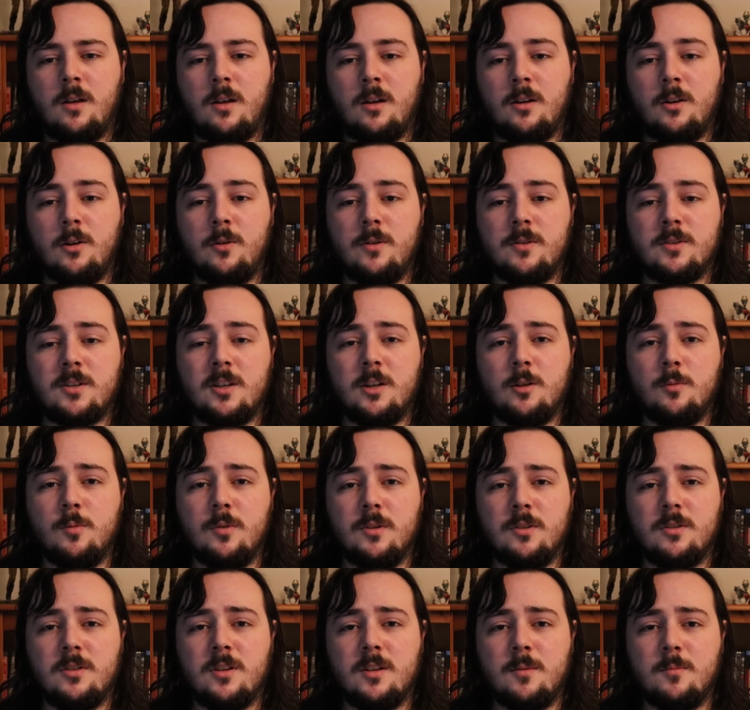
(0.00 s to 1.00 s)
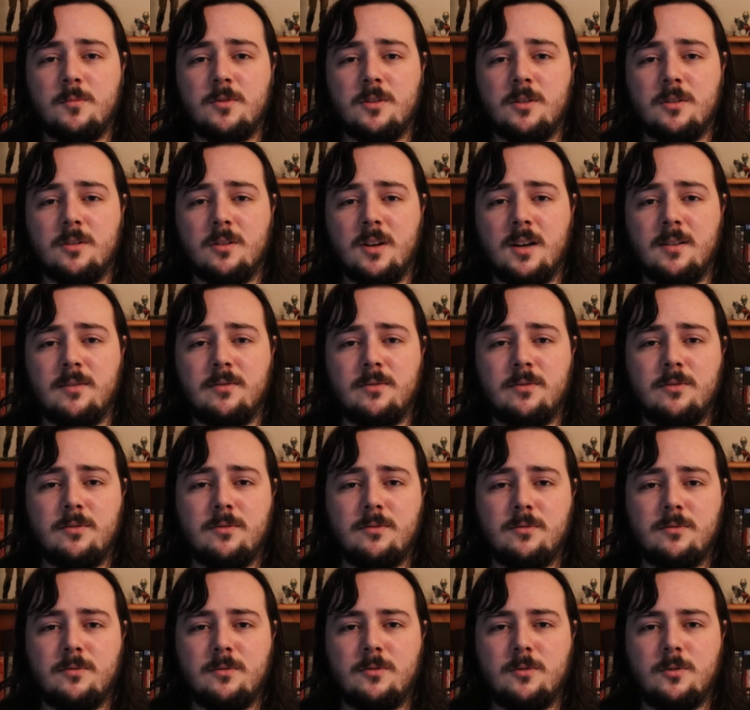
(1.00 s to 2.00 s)
Lewis Gilbert seemed to have
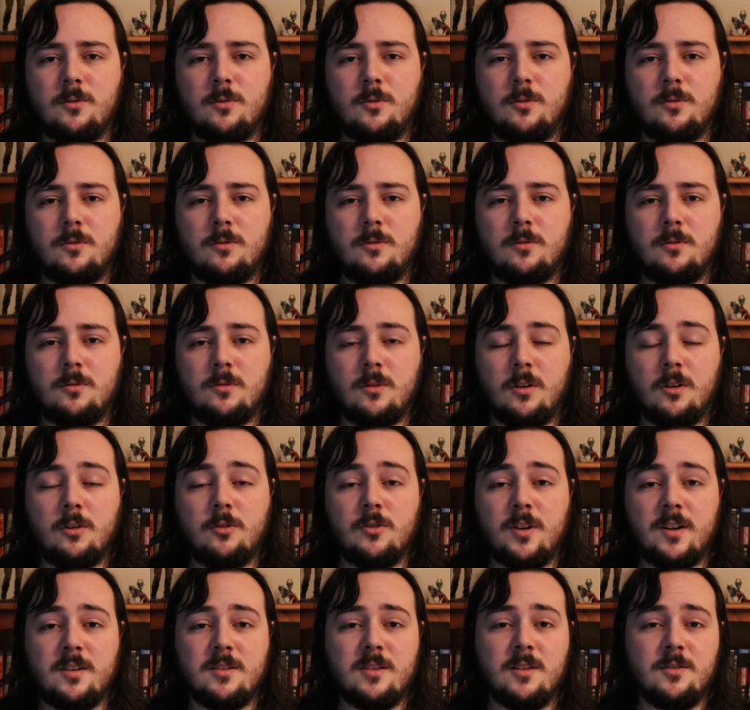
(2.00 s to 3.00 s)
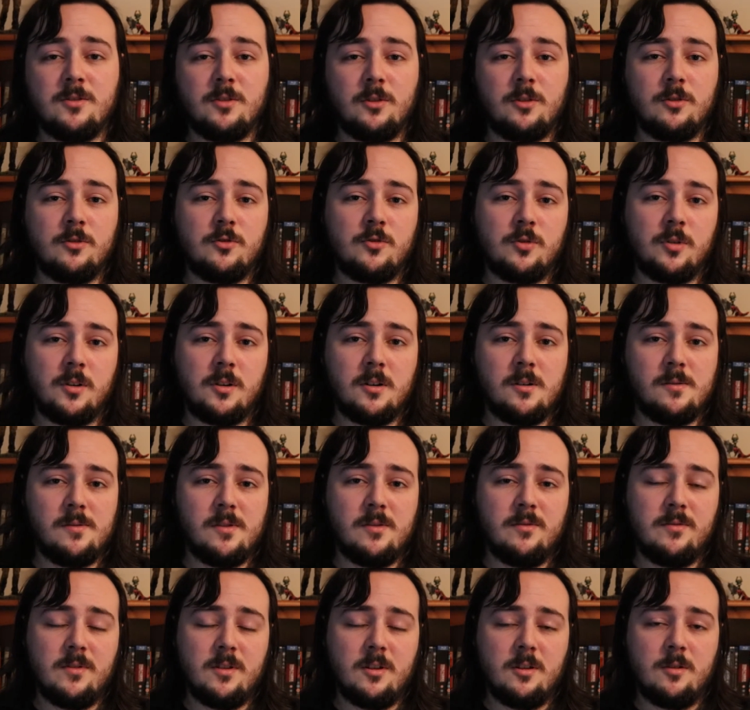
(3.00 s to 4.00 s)
a great sense of control over the
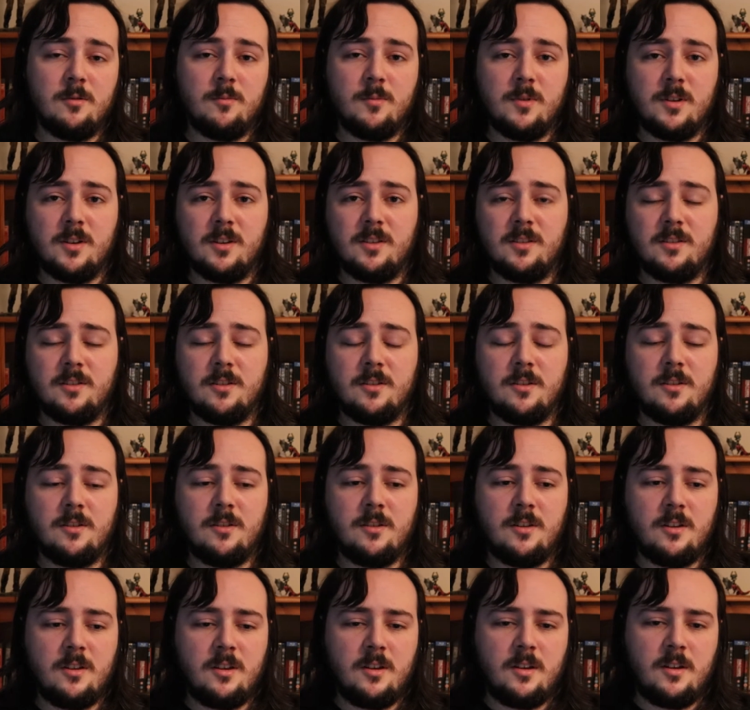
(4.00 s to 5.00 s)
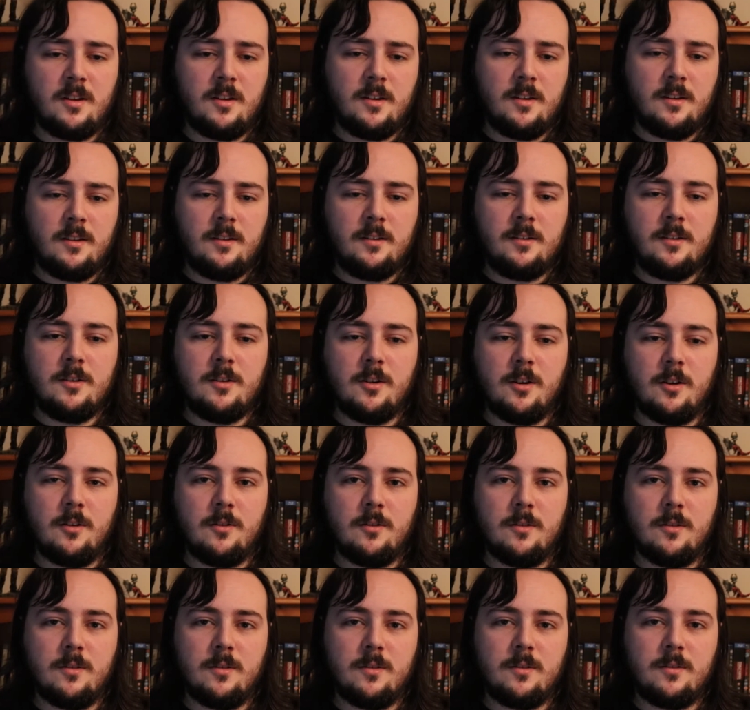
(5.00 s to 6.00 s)
film, and you know,
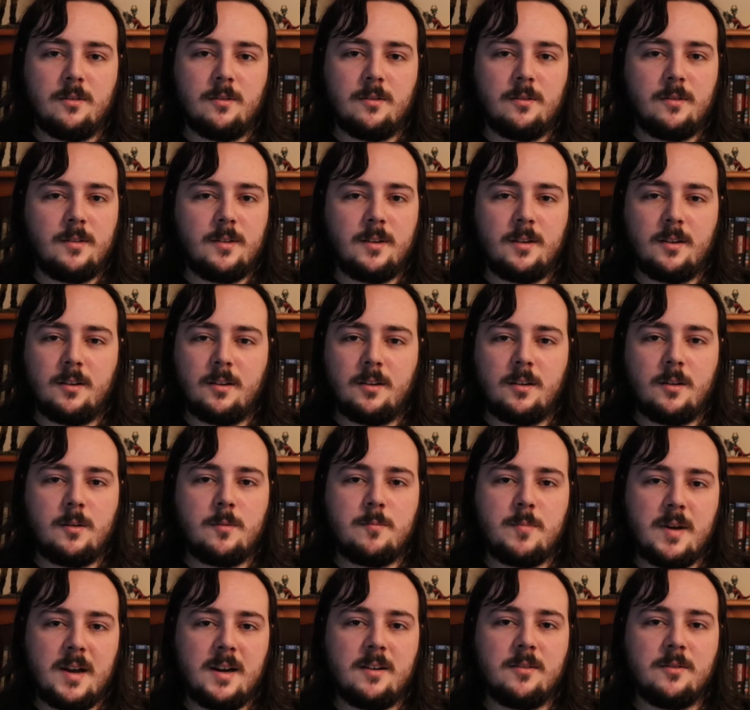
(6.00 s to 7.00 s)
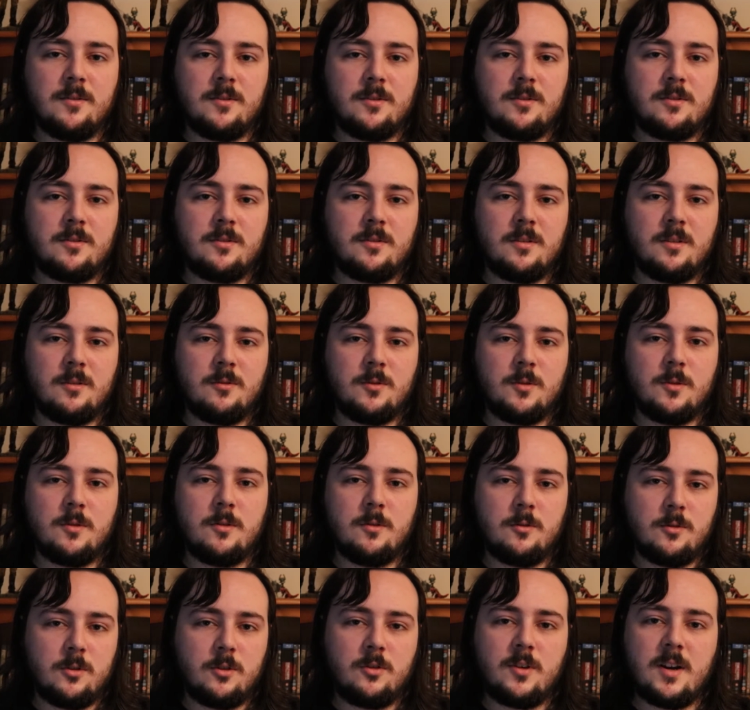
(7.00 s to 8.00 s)
he balanced.
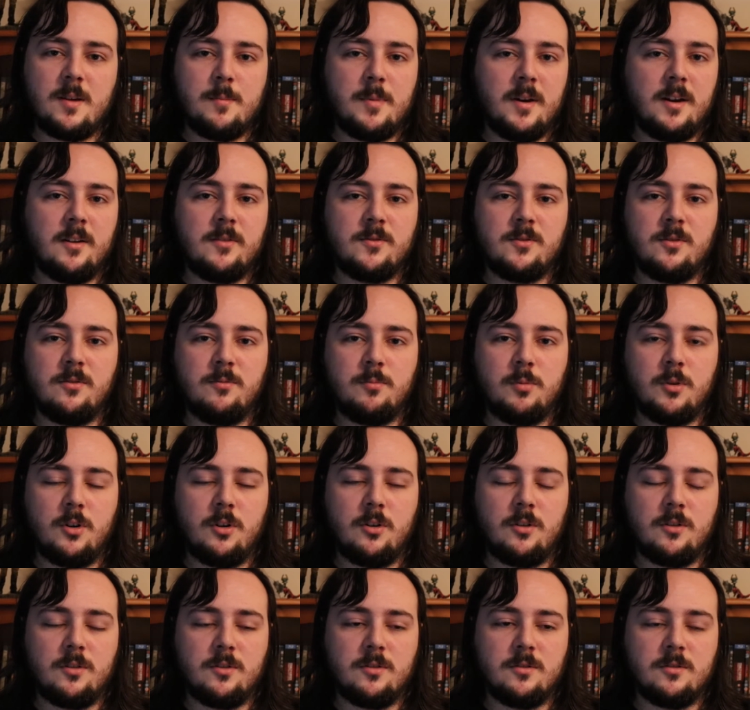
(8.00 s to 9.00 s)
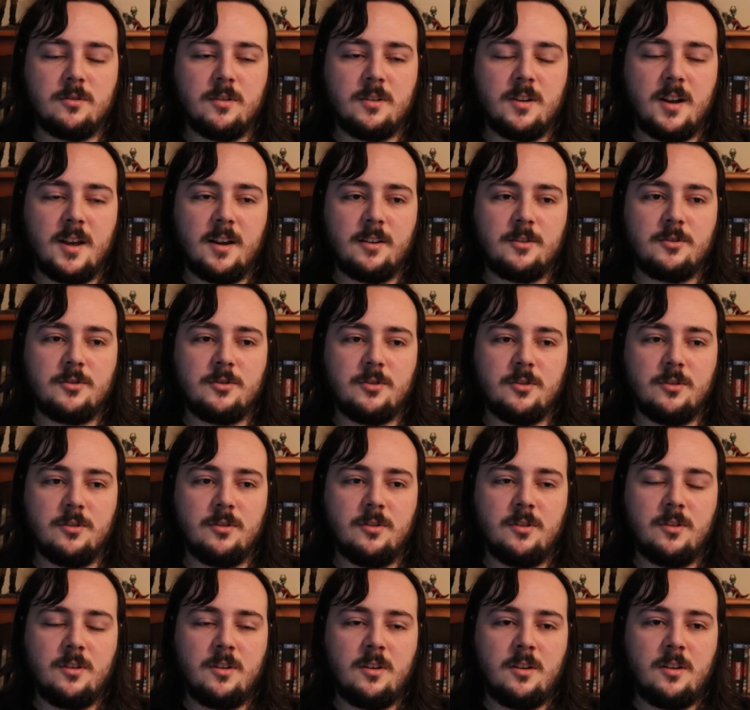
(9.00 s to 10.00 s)
There's a great balance of plot and action,
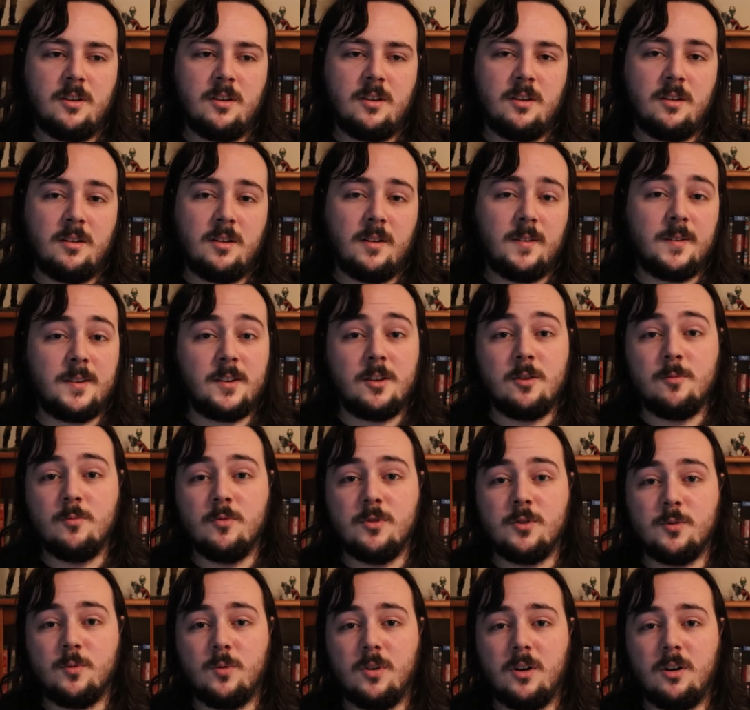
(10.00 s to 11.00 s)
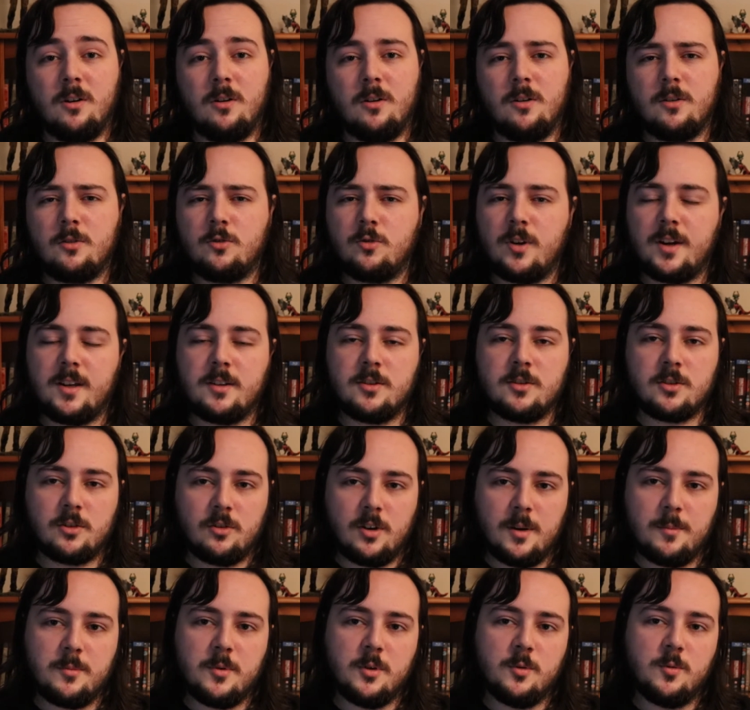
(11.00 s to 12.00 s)
and humour as well. A great
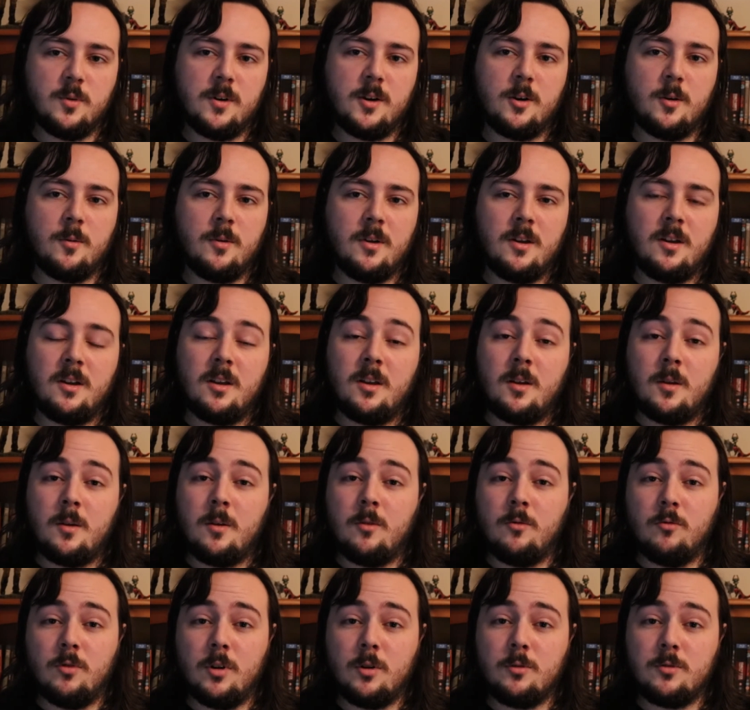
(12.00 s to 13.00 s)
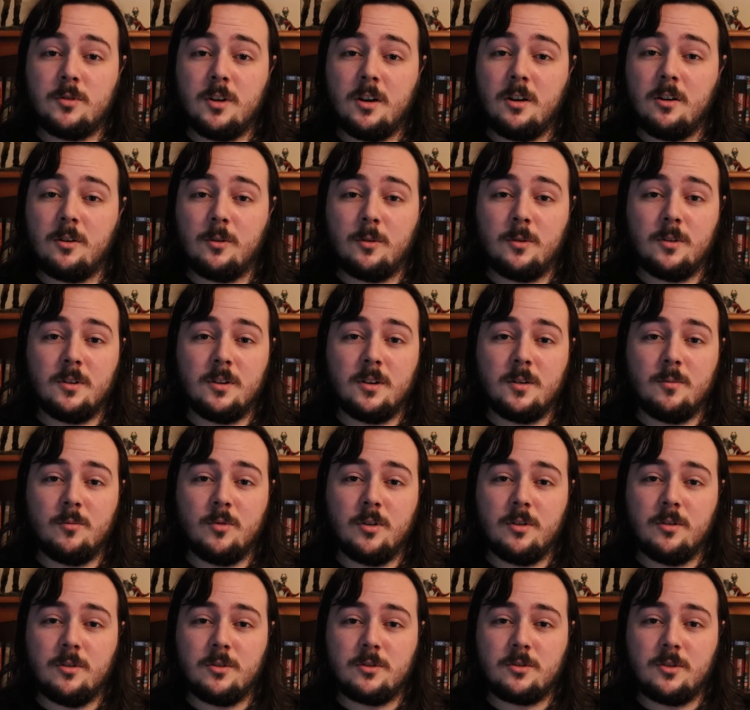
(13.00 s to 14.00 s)
script as well. Roald Dahl
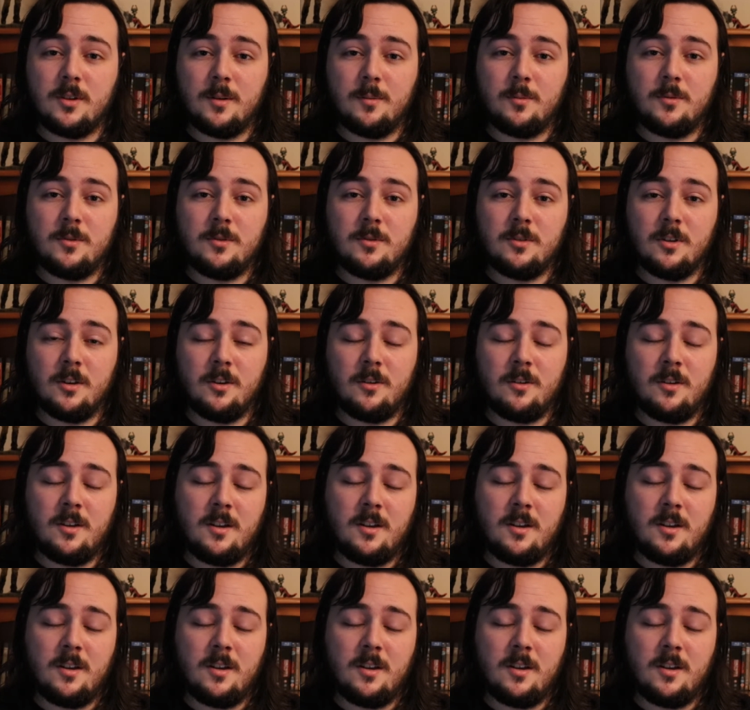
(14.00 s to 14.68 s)
wrote the script, so